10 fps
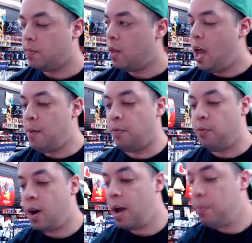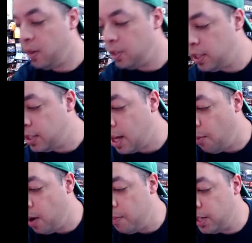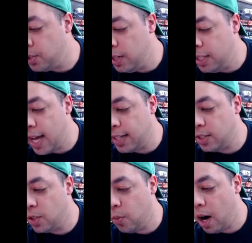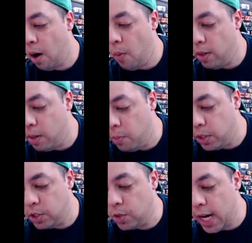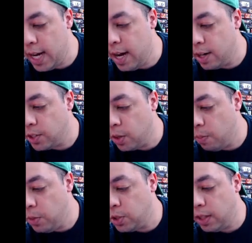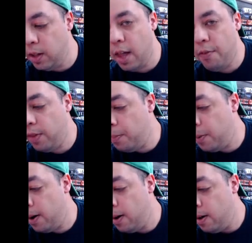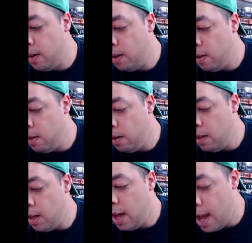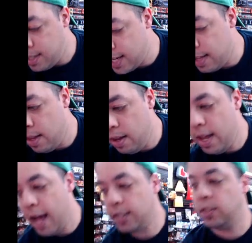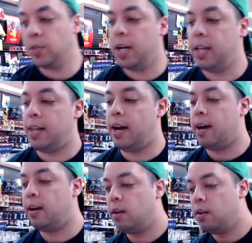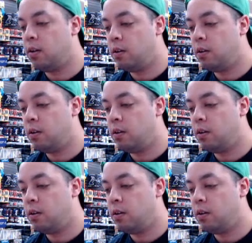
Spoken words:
And before I plunge this, I want to make sure these X's are where I want them, which is right here. So using the left flipper, I set the X's right there. All